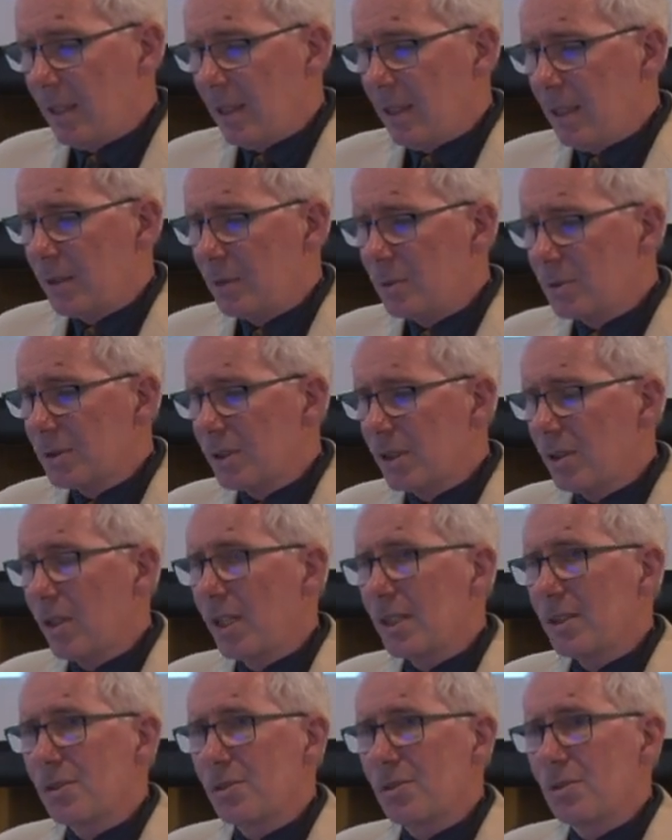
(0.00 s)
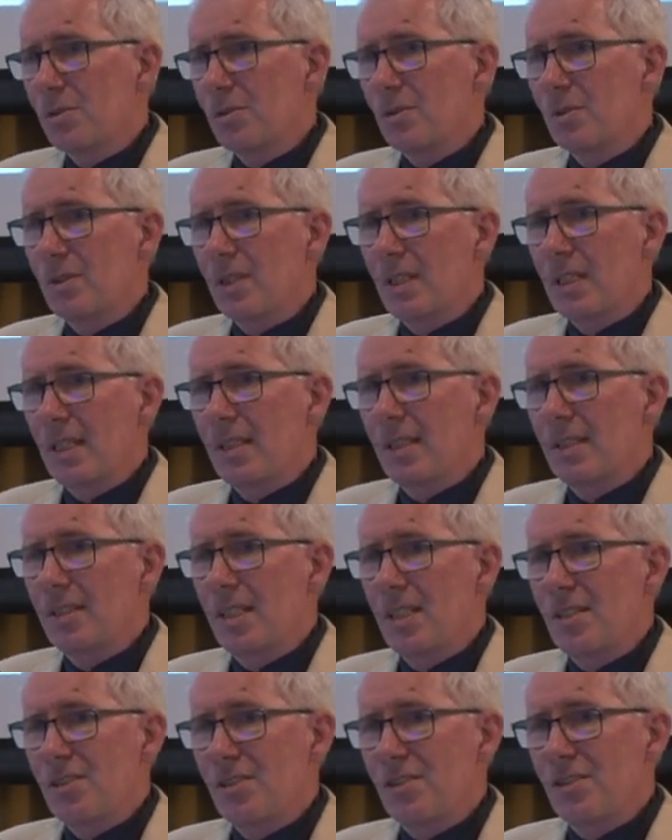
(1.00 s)
I'd also like to draw uh,
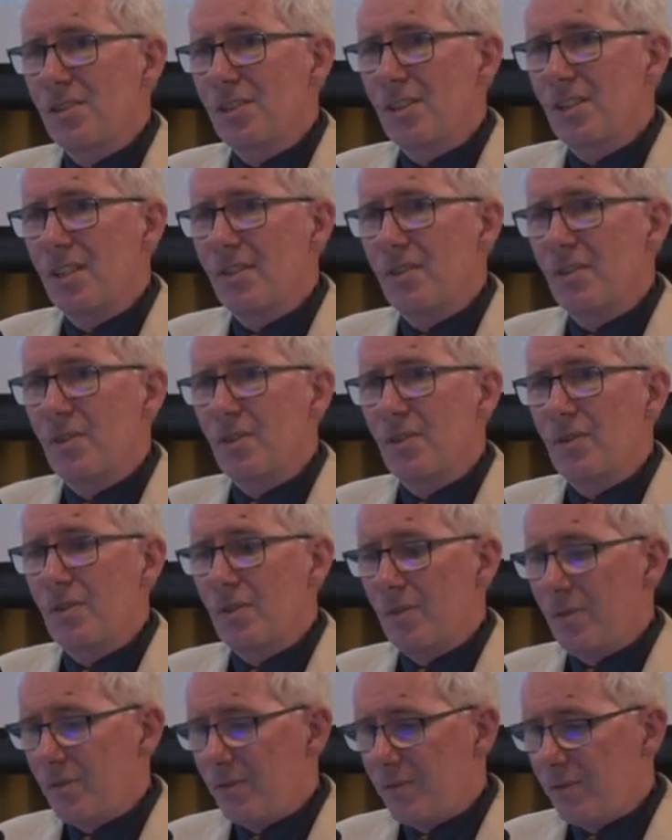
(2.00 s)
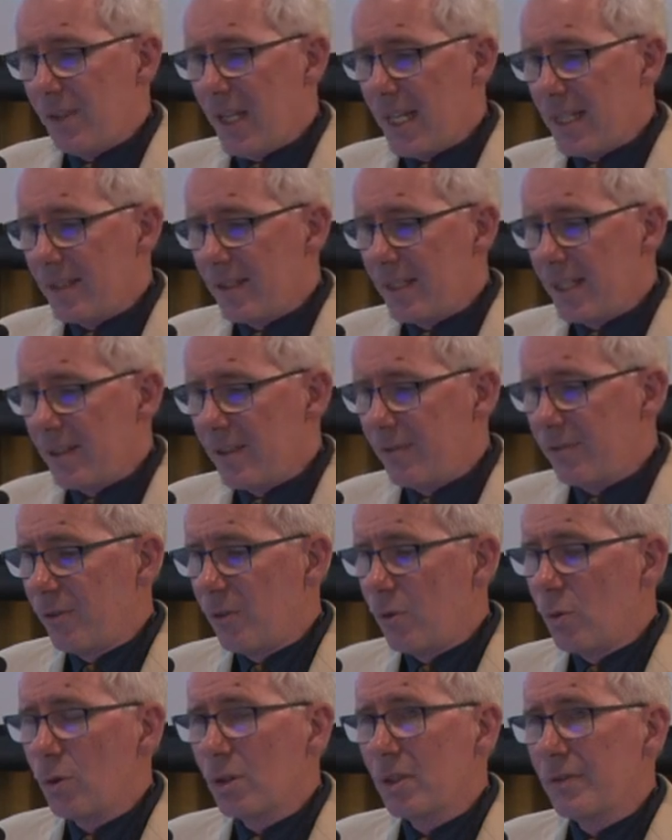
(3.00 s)
attention to the fact that for
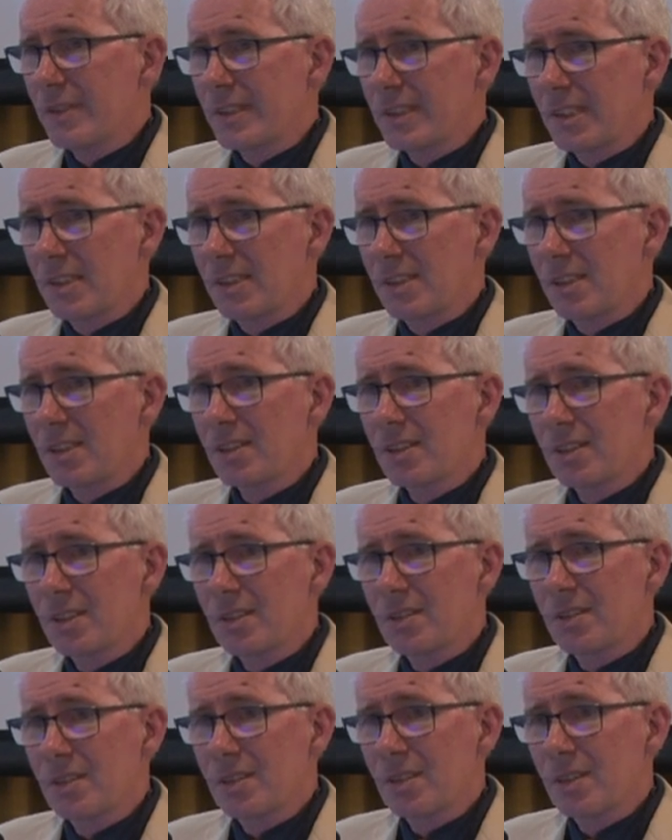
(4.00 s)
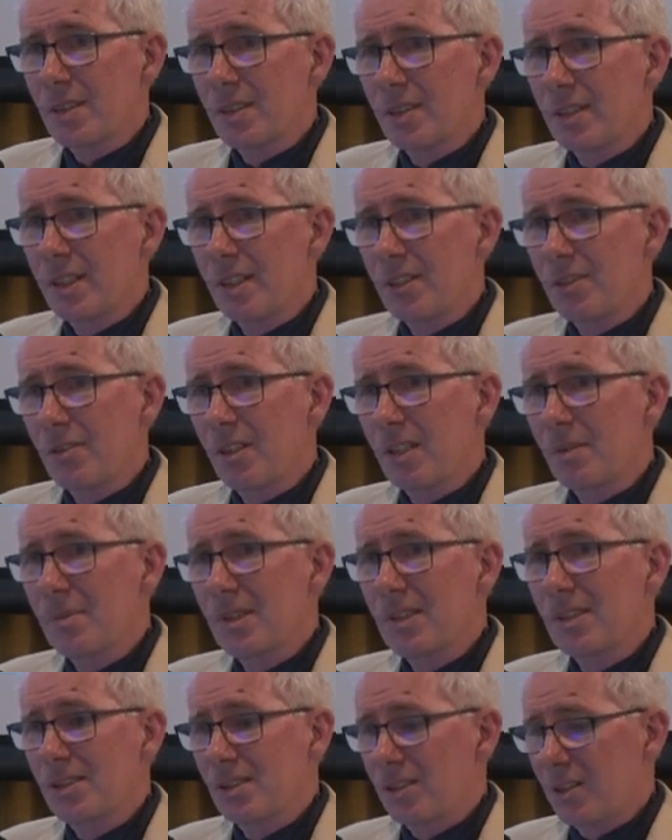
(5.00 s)
all of its existence, the Agronomy
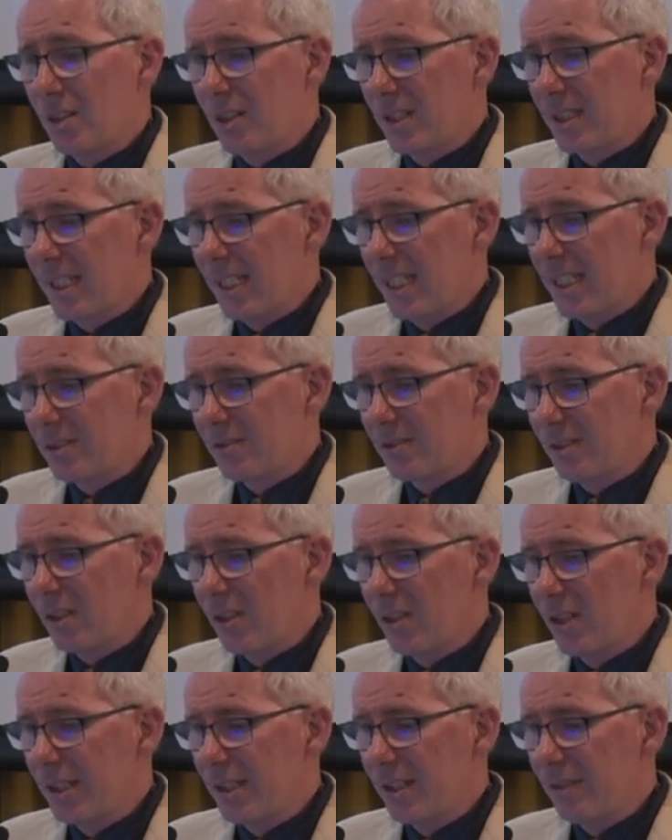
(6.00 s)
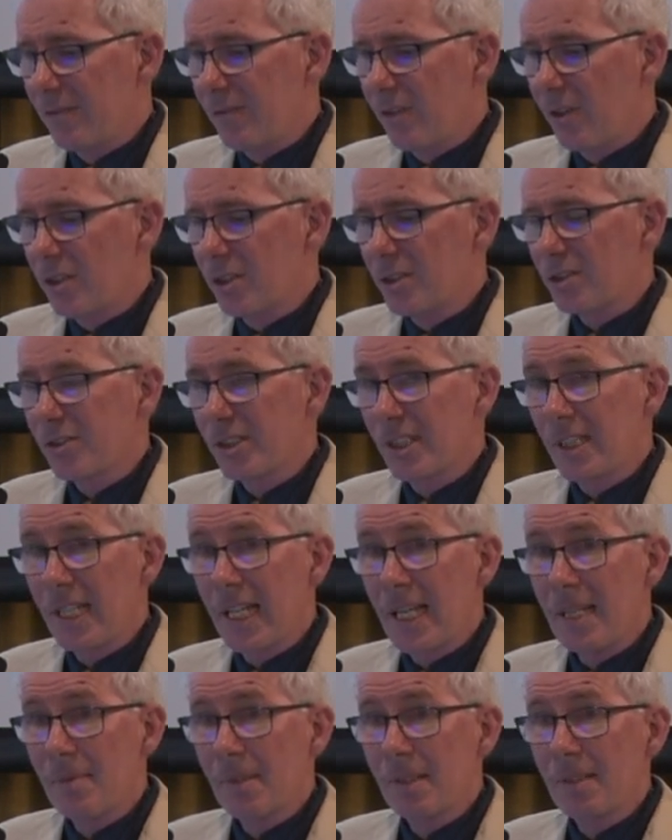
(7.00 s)
Society has relied on voluntary
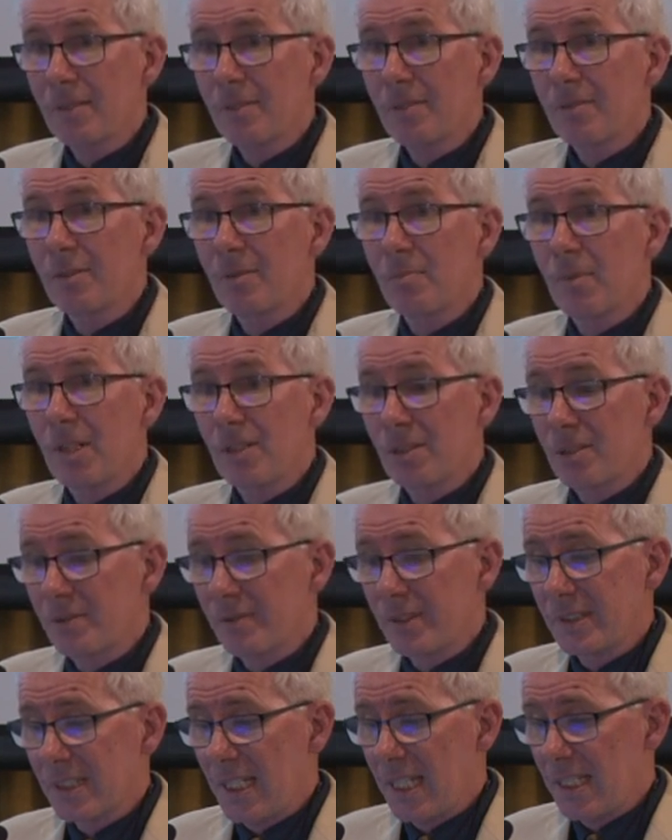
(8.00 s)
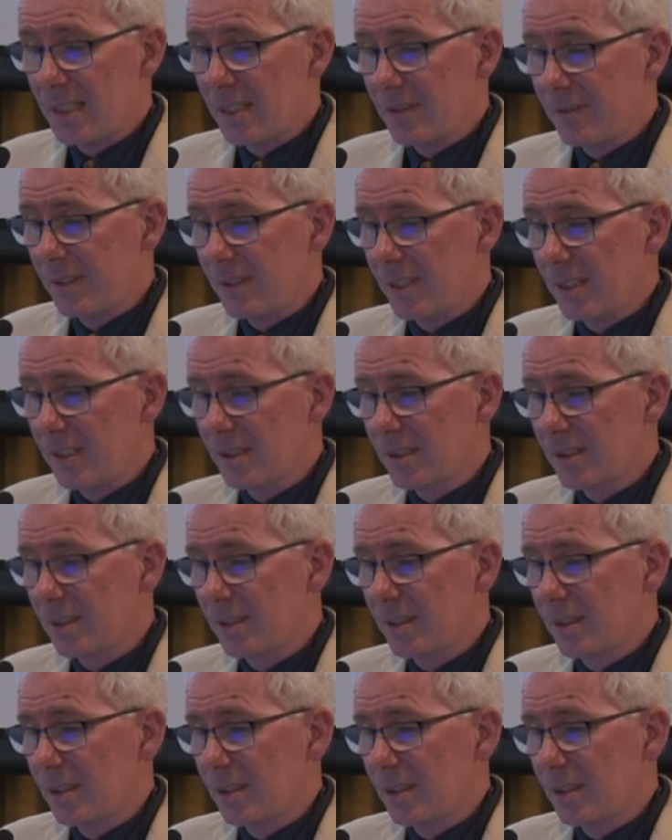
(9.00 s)
labour for most of its activities.